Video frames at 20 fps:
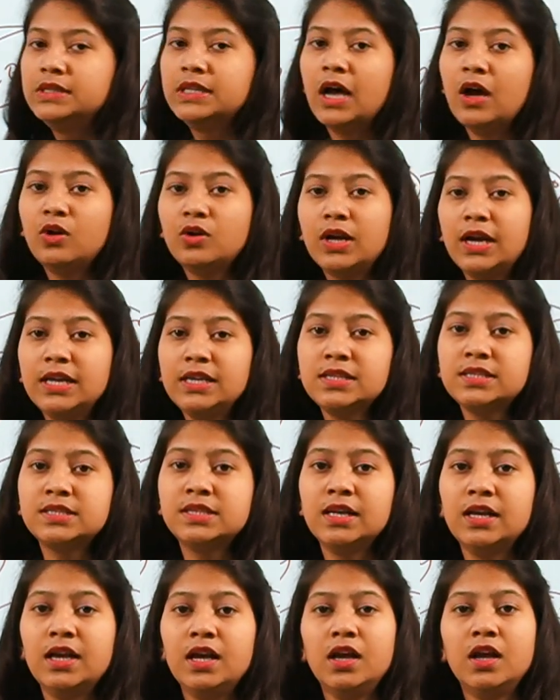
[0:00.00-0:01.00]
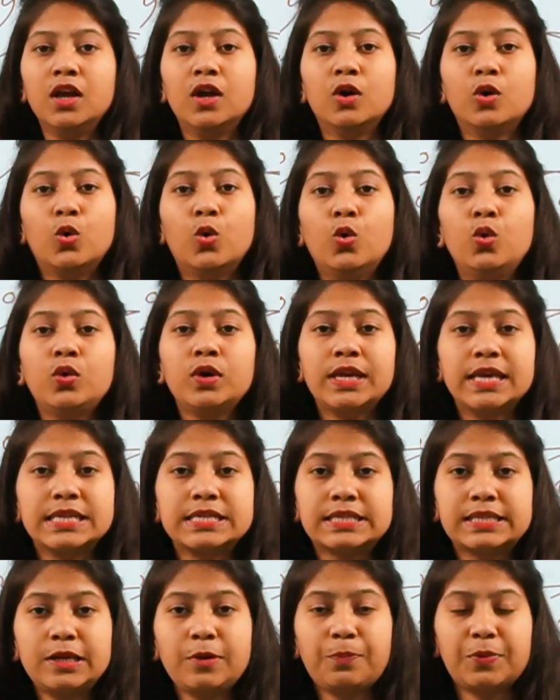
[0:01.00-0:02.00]
Now guys, who
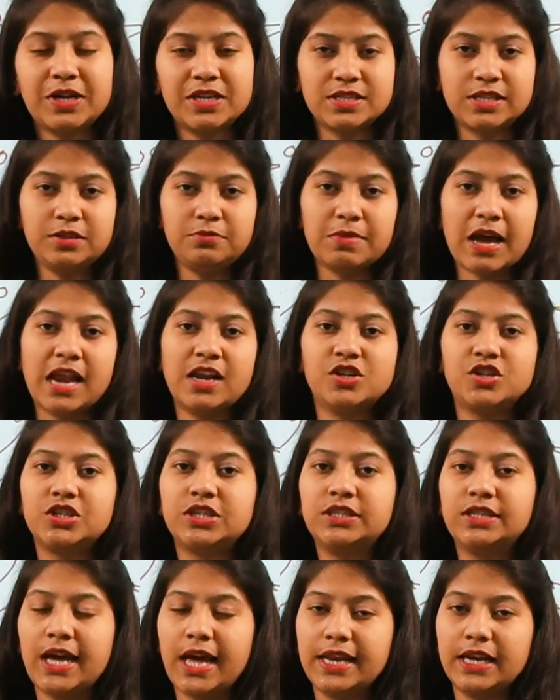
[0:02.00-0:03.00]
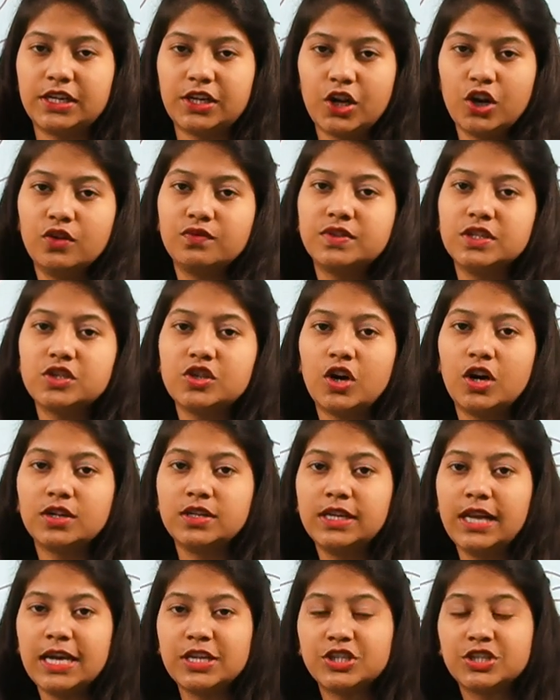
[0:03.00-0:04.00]
is the present managing director of this
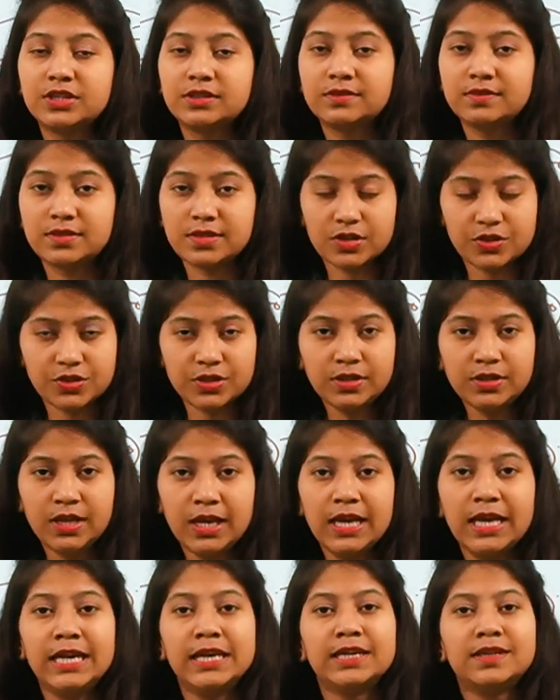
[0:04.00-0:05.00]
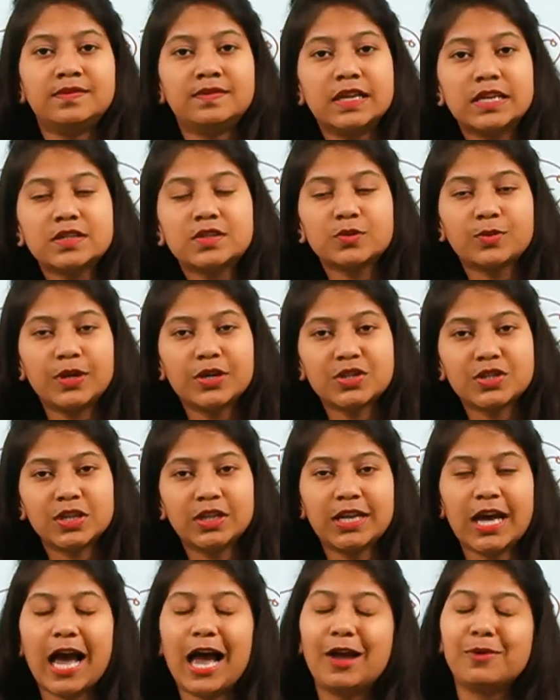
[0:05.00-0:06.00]
organization? This
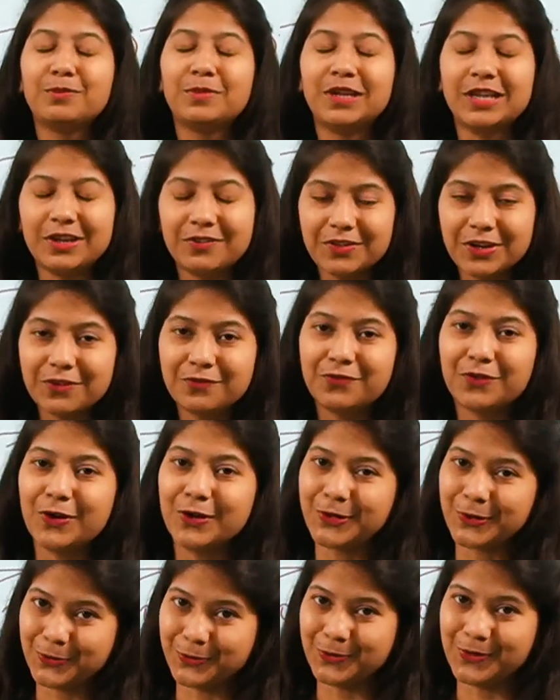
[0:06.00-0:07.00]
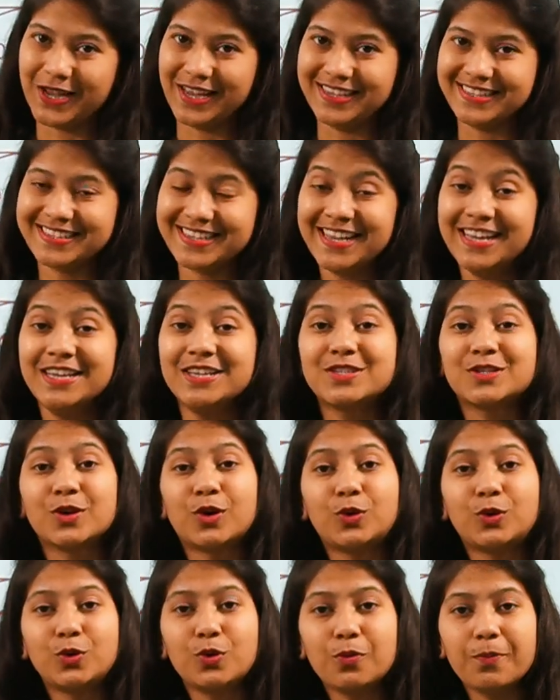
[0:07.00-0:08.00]
question I'm leaving for you guys.
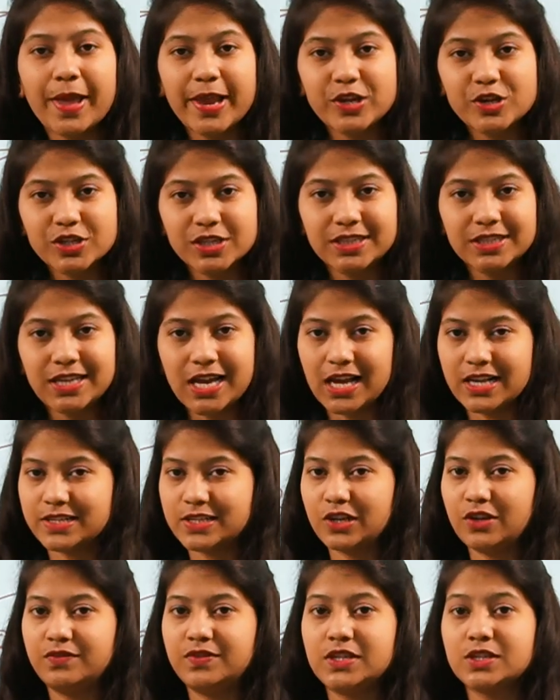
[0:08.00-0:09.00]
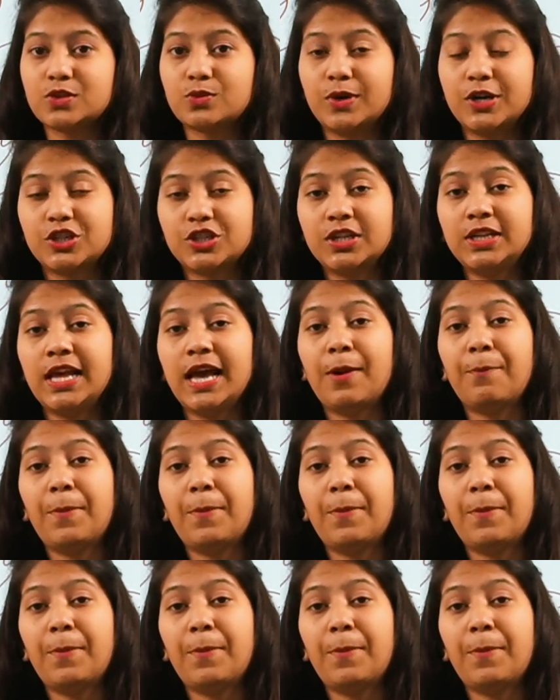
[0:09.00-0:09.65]
So do mention the answer of this question.